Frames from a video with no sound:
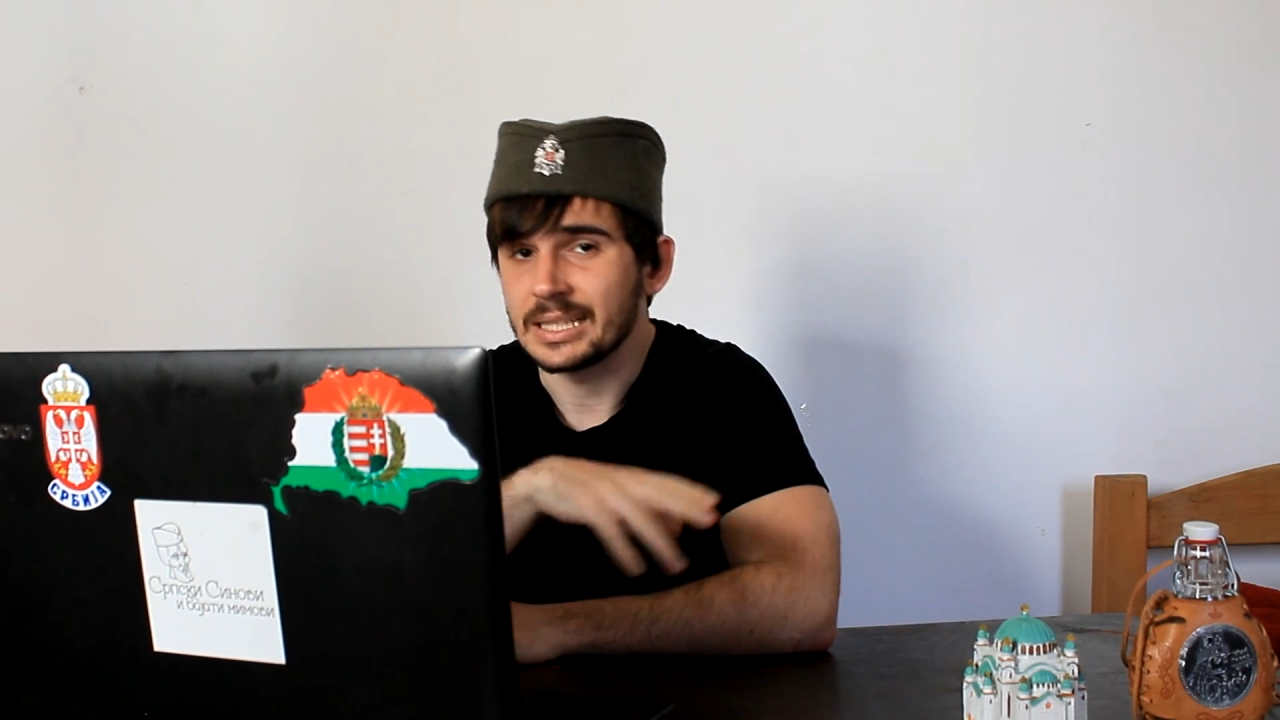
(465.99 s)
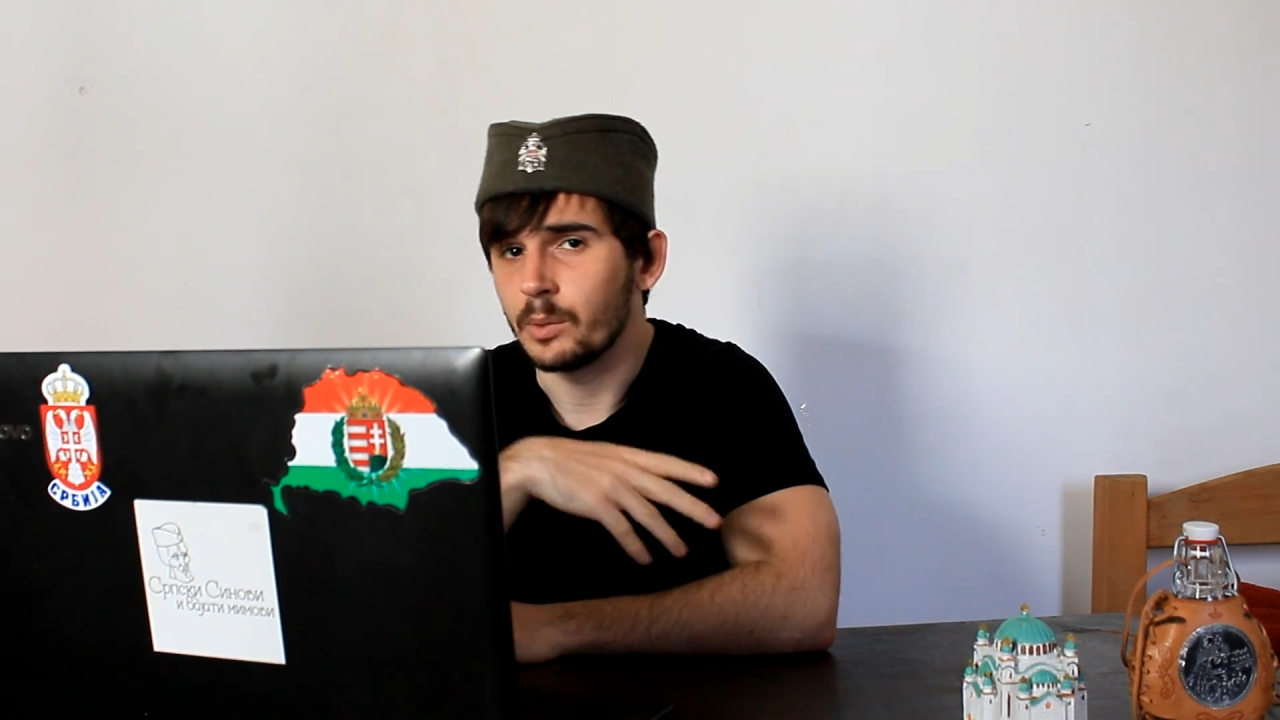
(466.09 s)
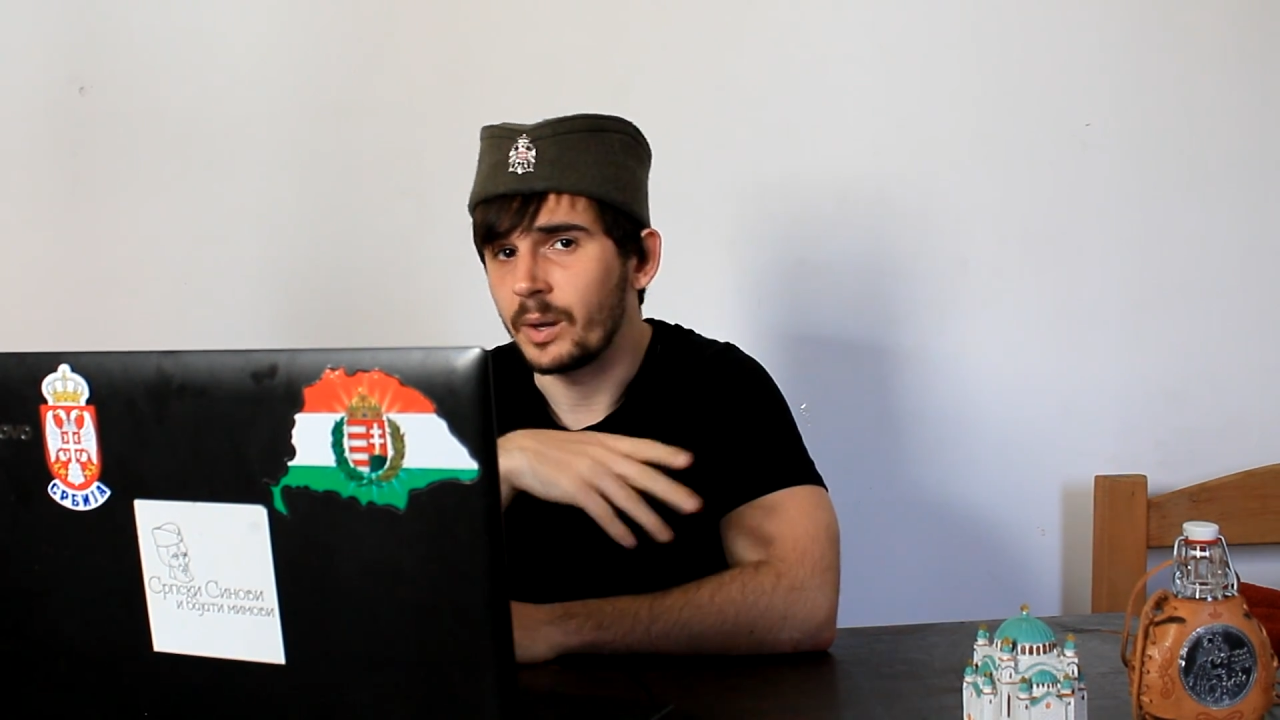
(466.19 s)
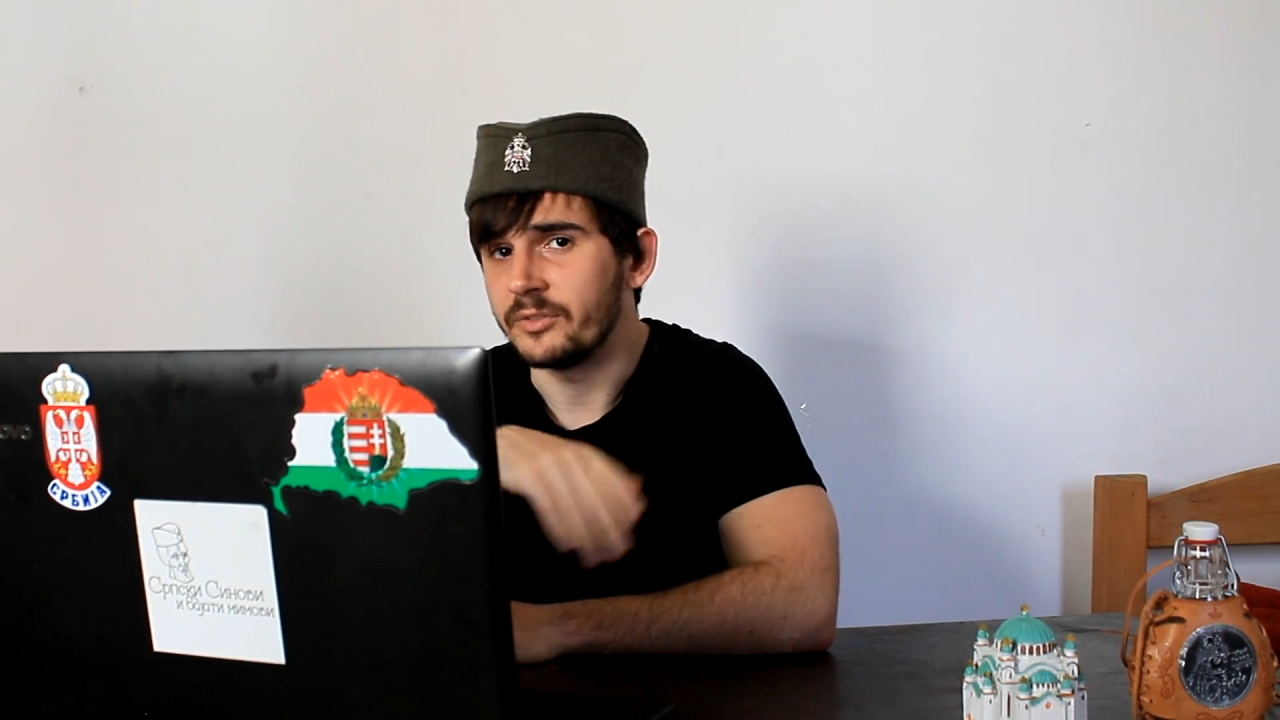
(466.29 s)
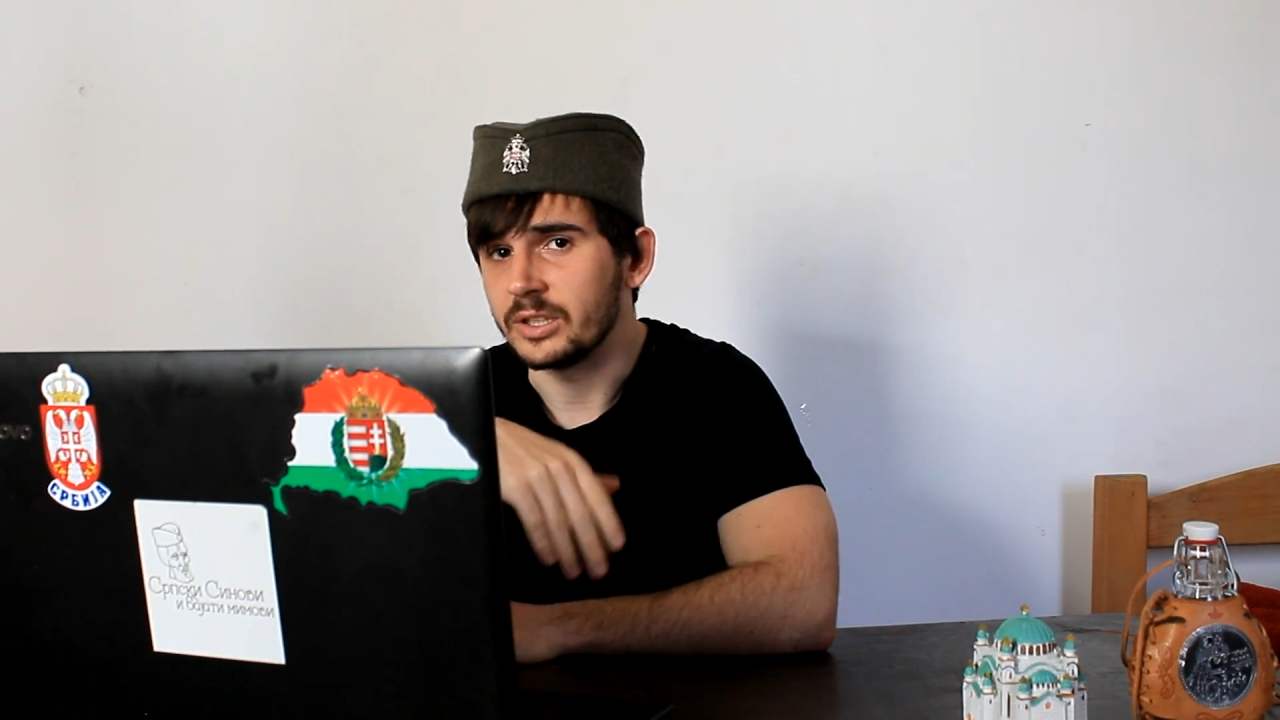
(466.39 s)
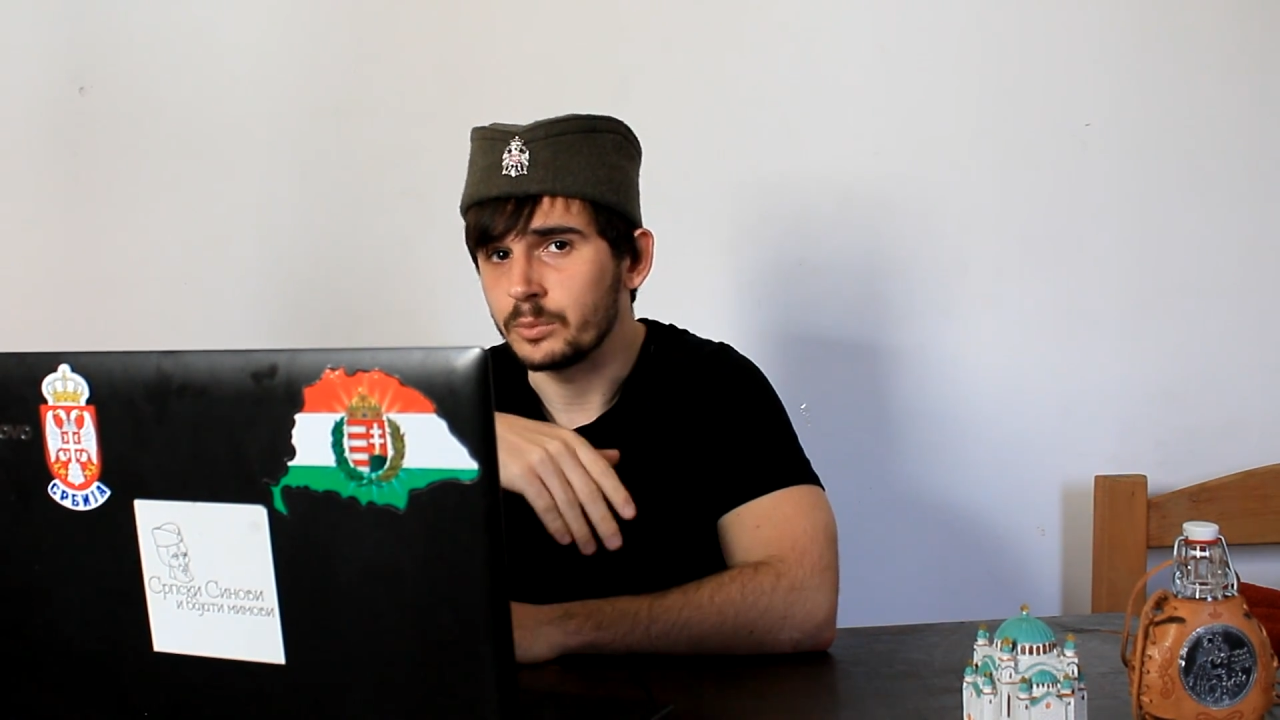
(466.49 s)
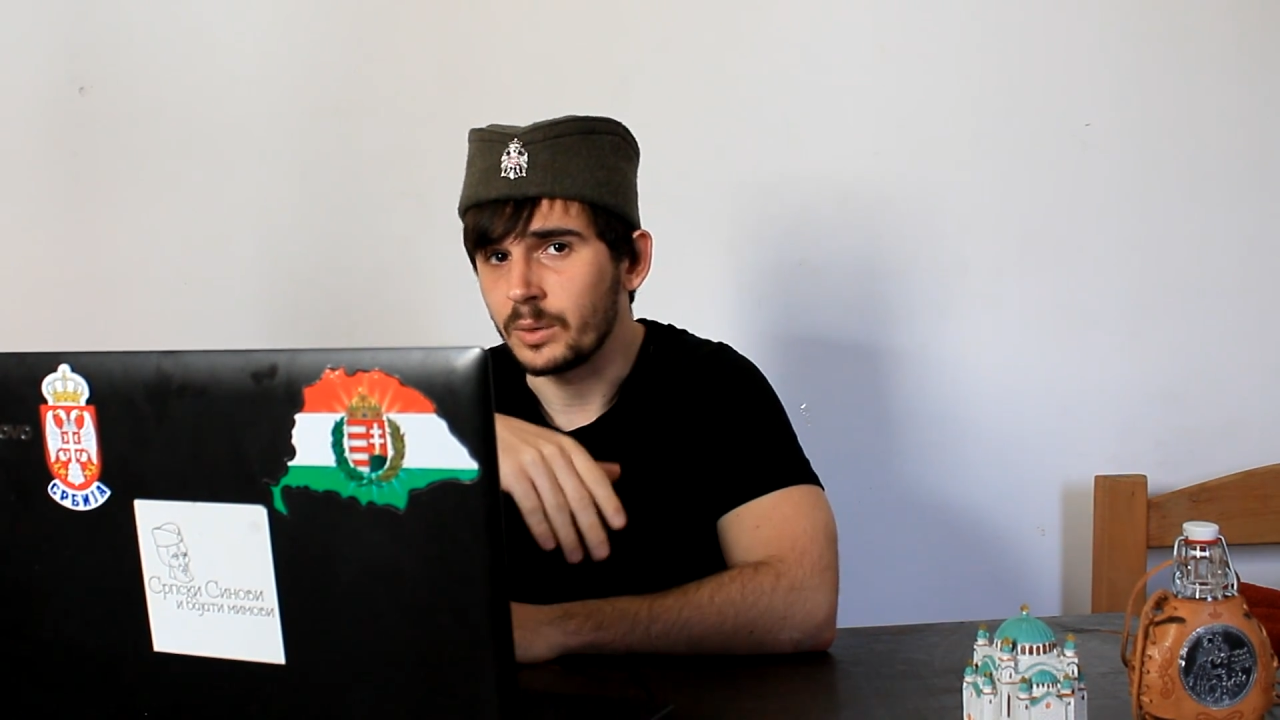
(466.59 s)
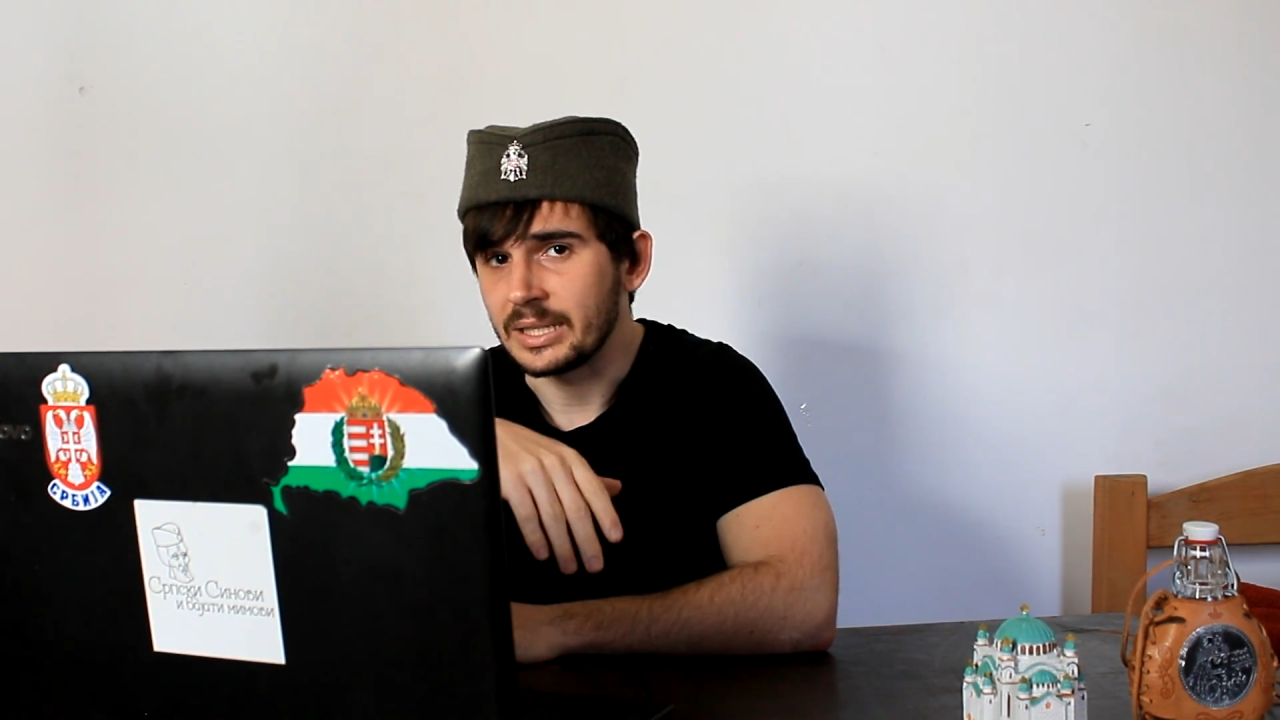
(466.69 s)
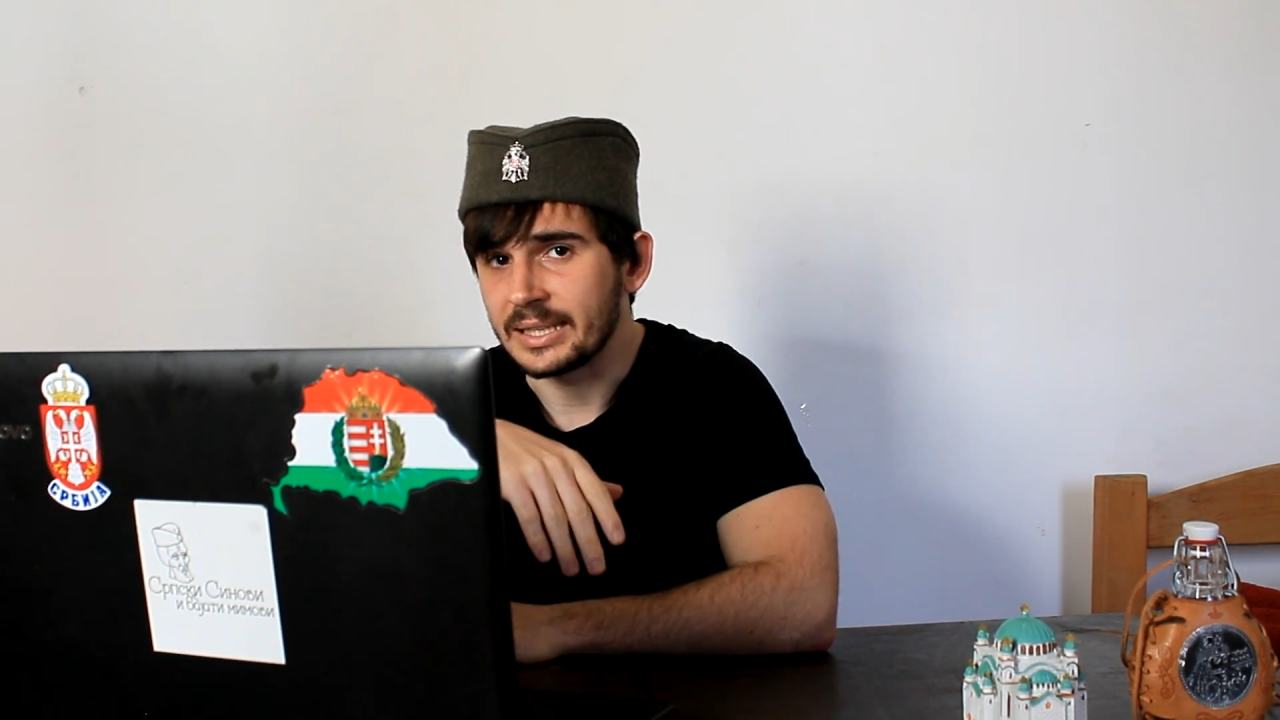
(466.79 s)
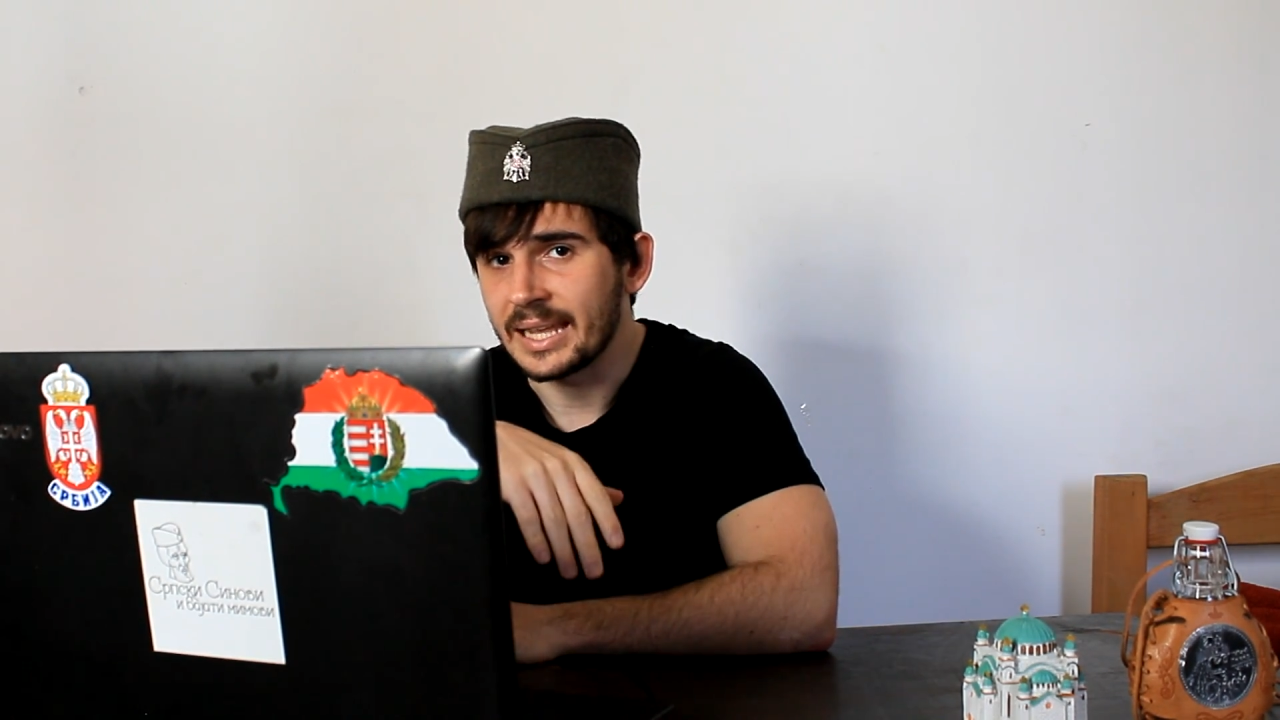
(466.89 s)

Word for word: however in twenty